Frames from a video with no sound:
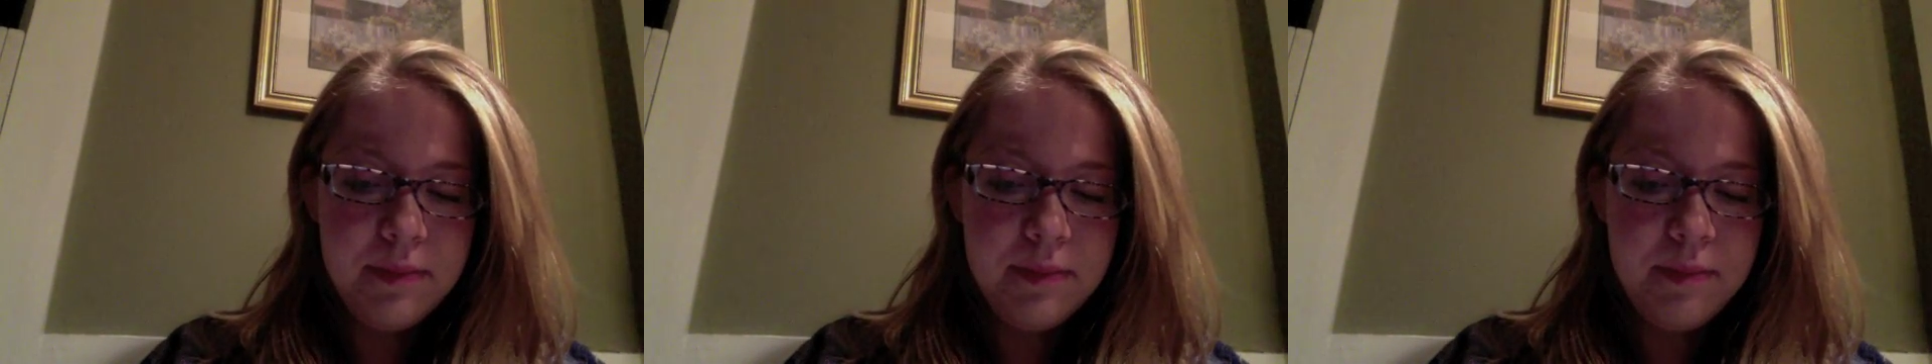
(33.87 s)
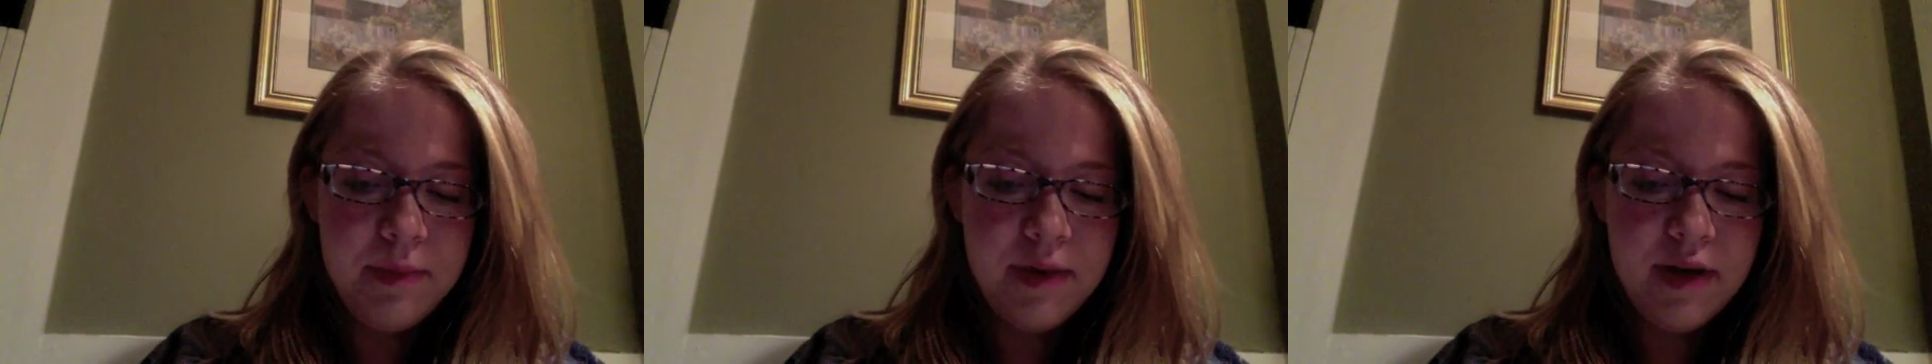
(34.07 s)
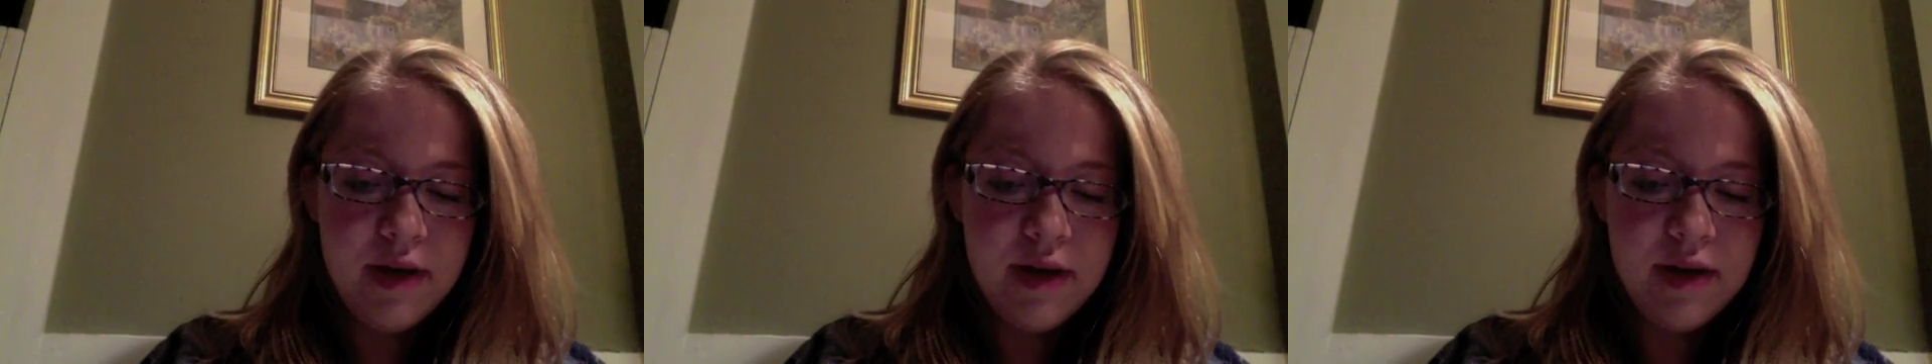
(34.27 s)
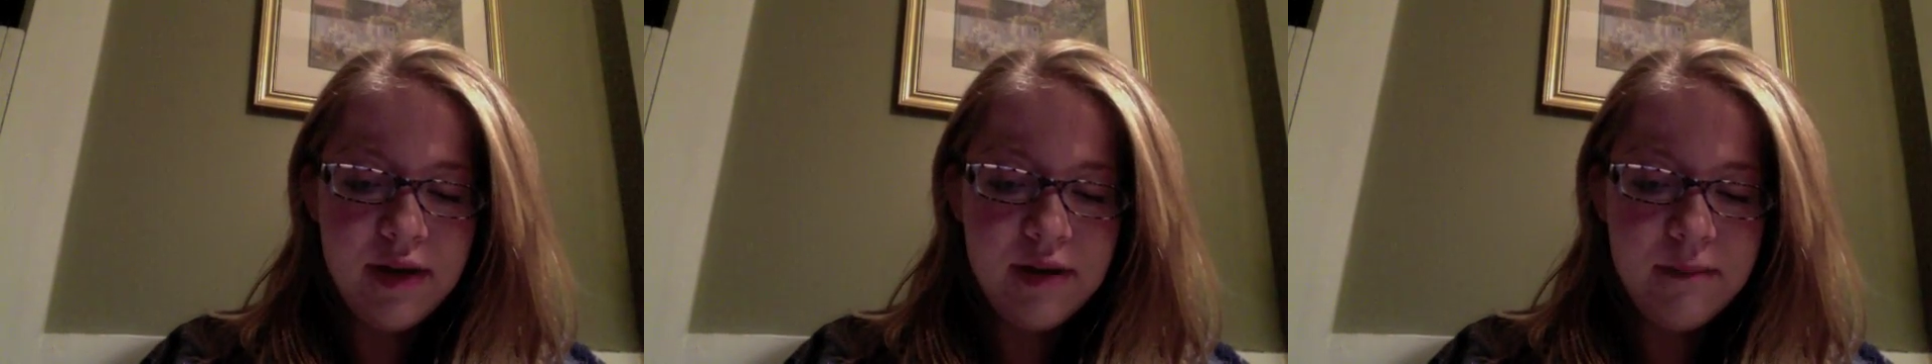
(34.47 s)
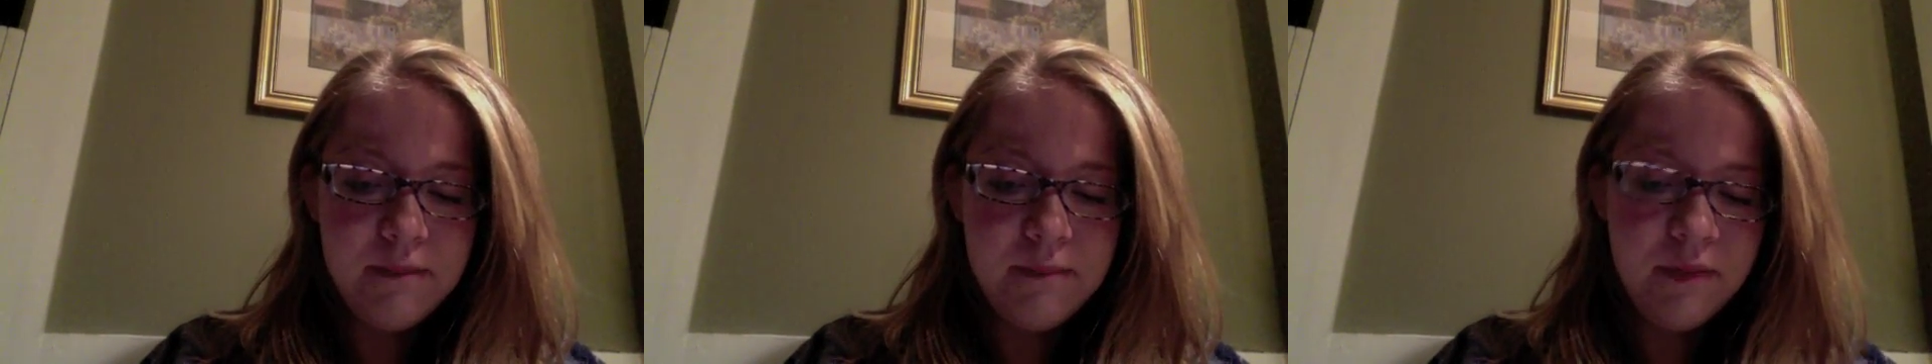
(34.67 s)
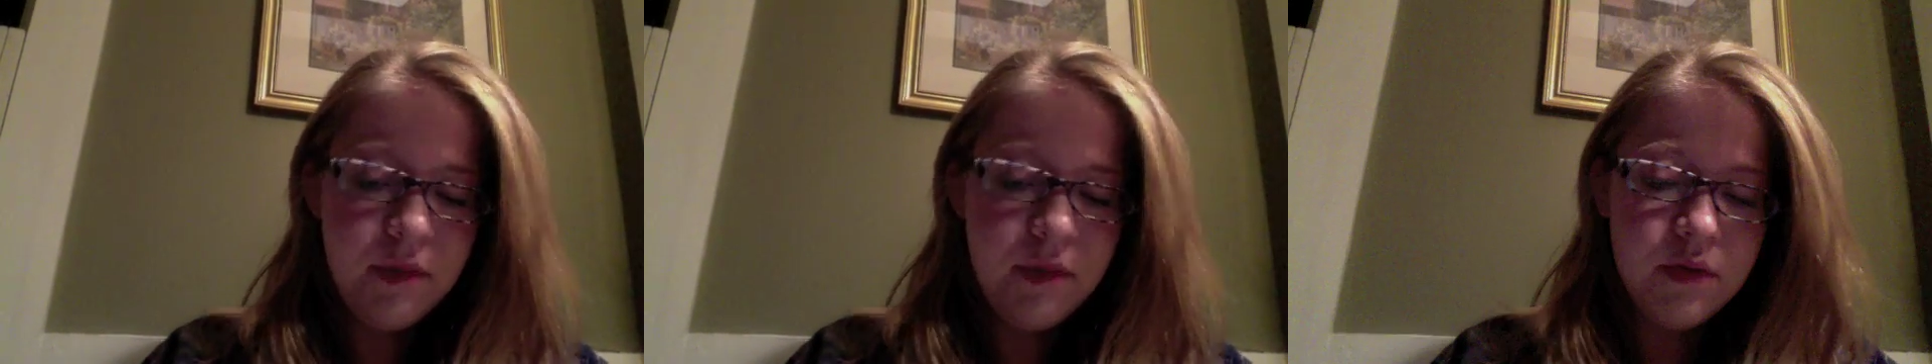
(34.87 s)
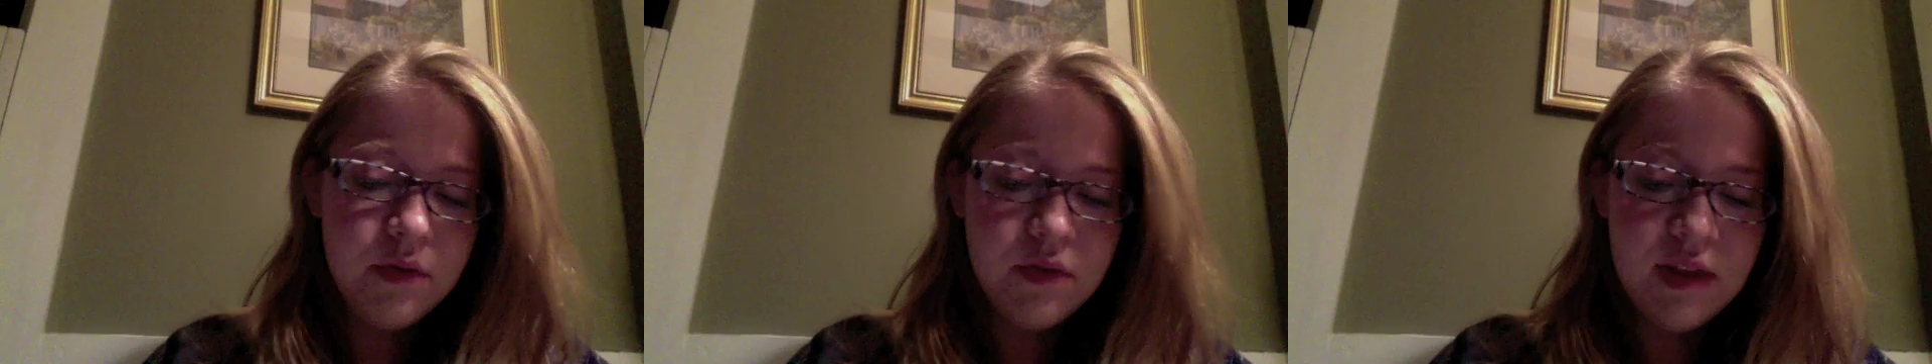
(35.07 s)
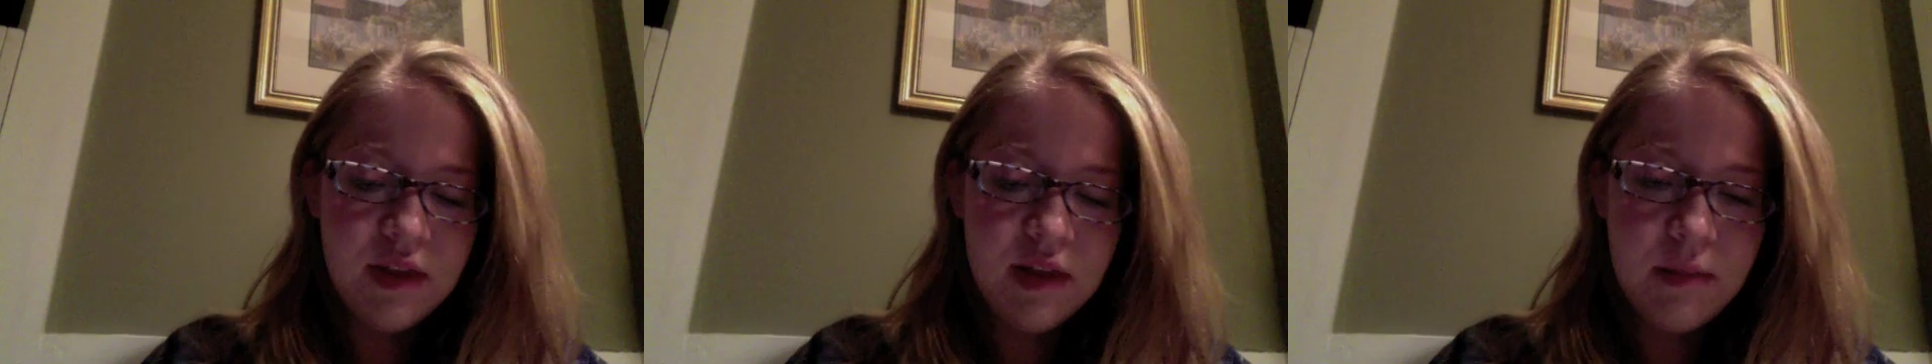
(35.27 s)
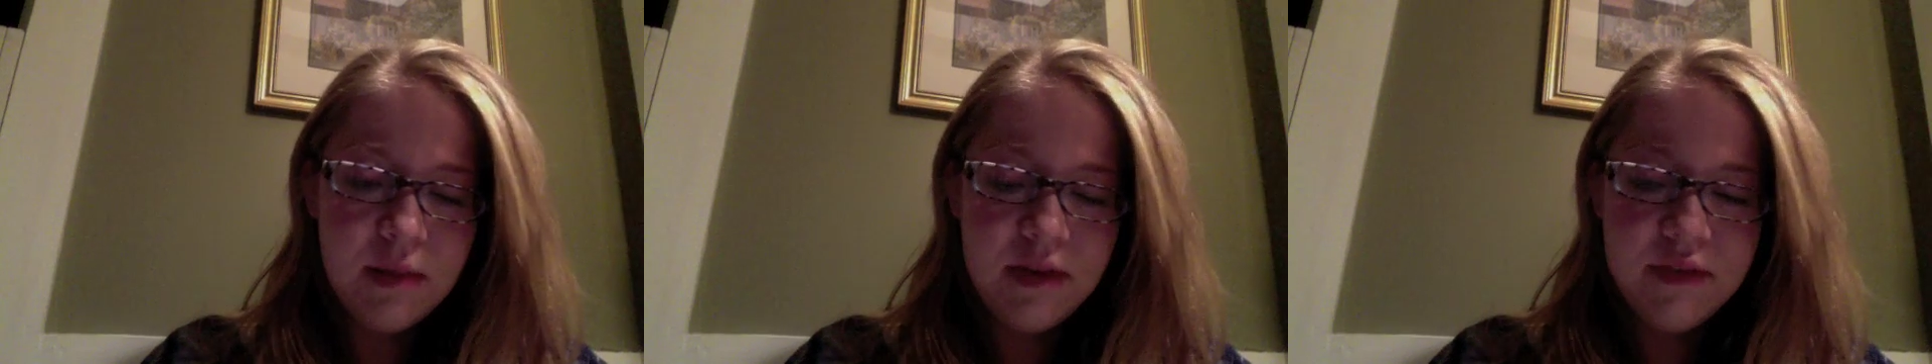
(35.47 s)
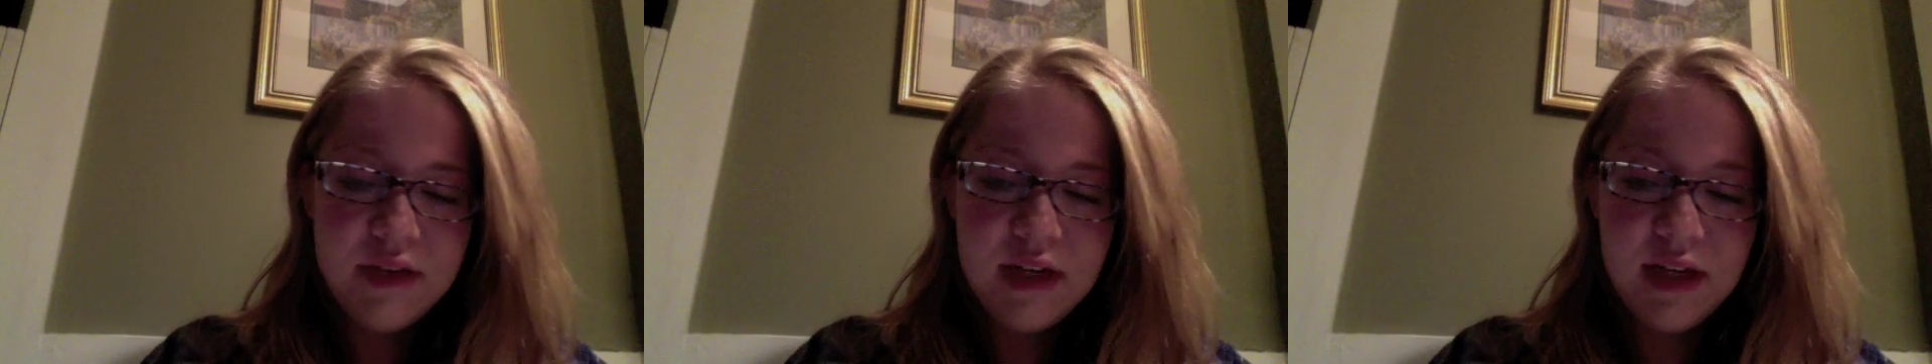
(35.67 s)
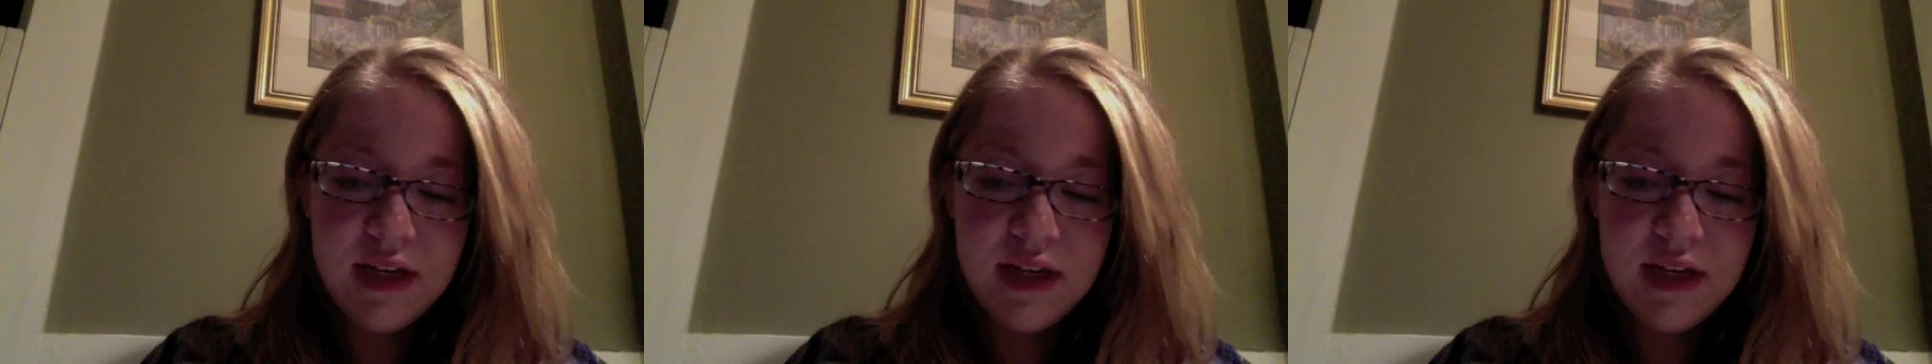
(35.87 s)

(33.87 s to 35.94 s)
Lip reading: but it wasn't really that big of a deal.